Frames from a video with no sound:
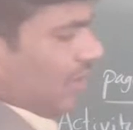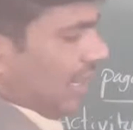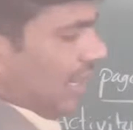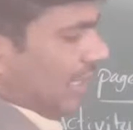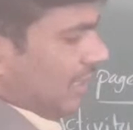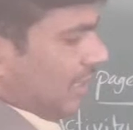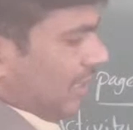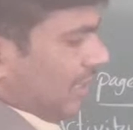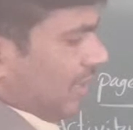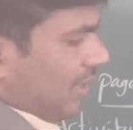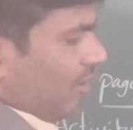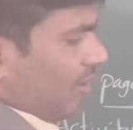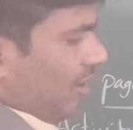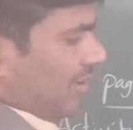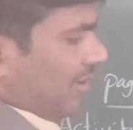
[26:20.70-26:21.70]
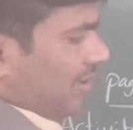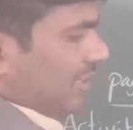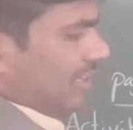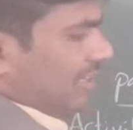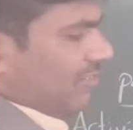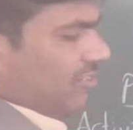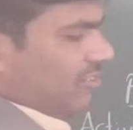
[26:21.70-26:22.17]
light ray
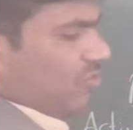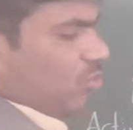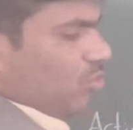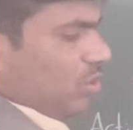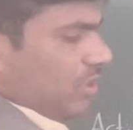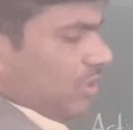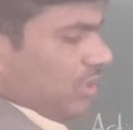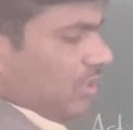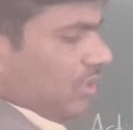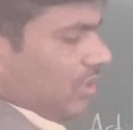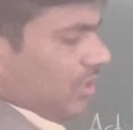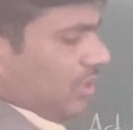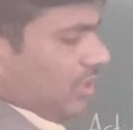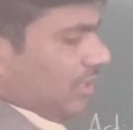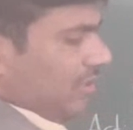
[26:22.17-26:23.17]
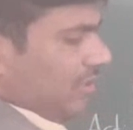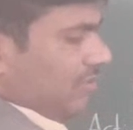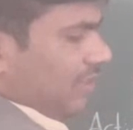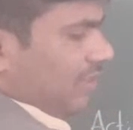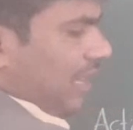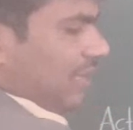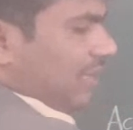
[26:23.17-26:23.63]
not reaches to here. It
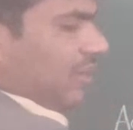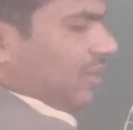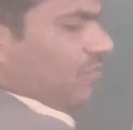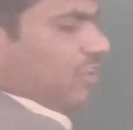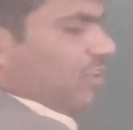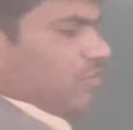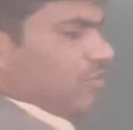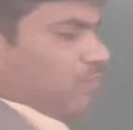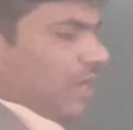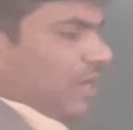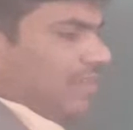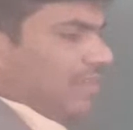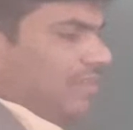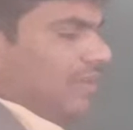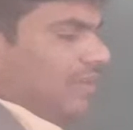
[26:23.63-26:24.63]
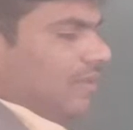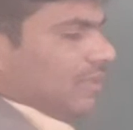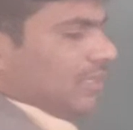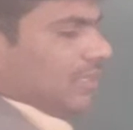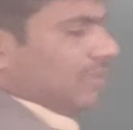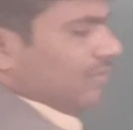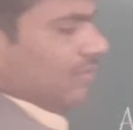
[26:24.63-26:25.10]
is selected which
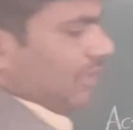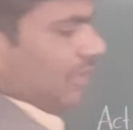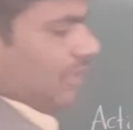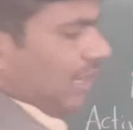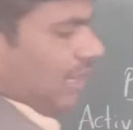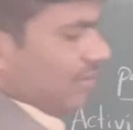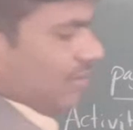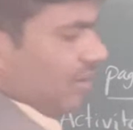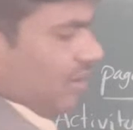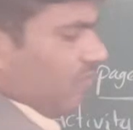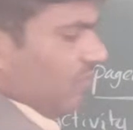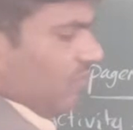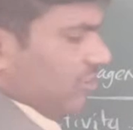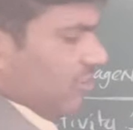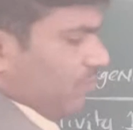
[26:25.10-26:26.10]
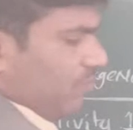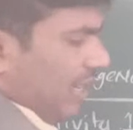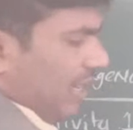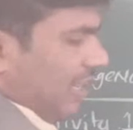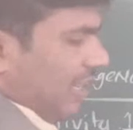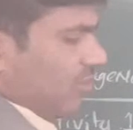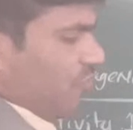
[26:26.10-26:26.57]
path? It is selected which
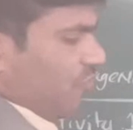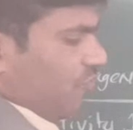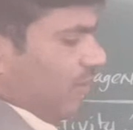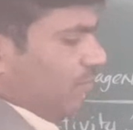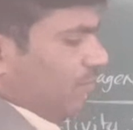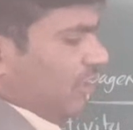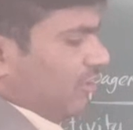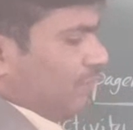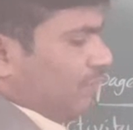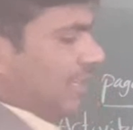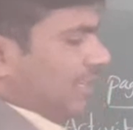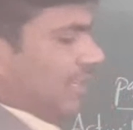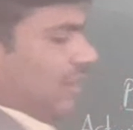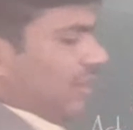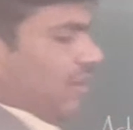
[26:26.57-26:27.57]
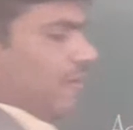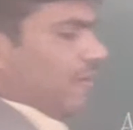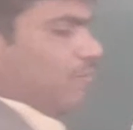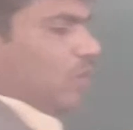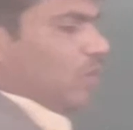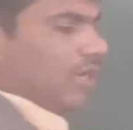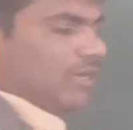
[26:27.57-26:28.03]
path from this
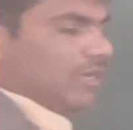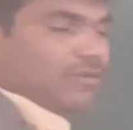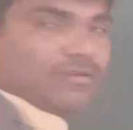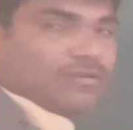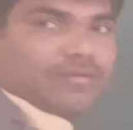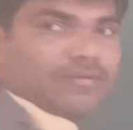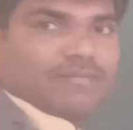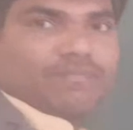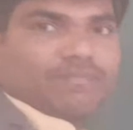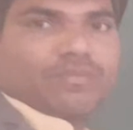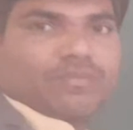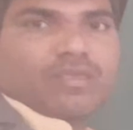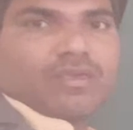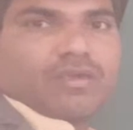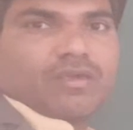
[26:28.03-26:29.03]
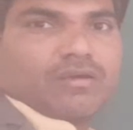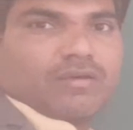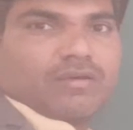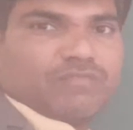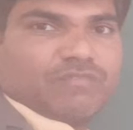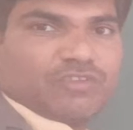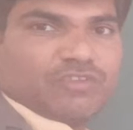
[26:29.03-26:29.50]
particular
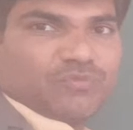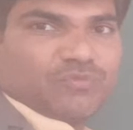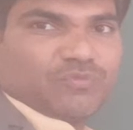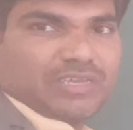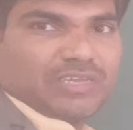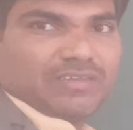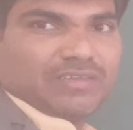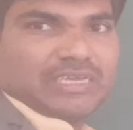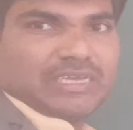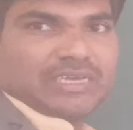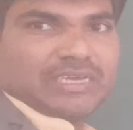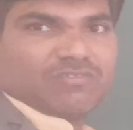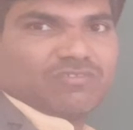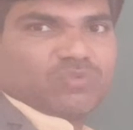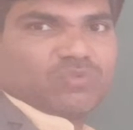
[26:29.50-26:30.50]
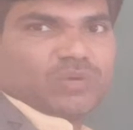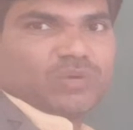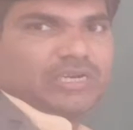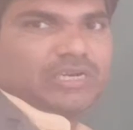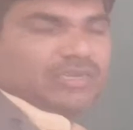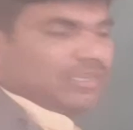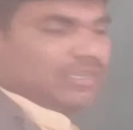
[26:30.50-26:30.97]
point. Which one is the nearest
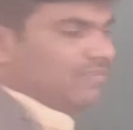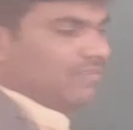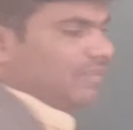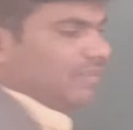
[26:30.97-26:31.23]
one it is?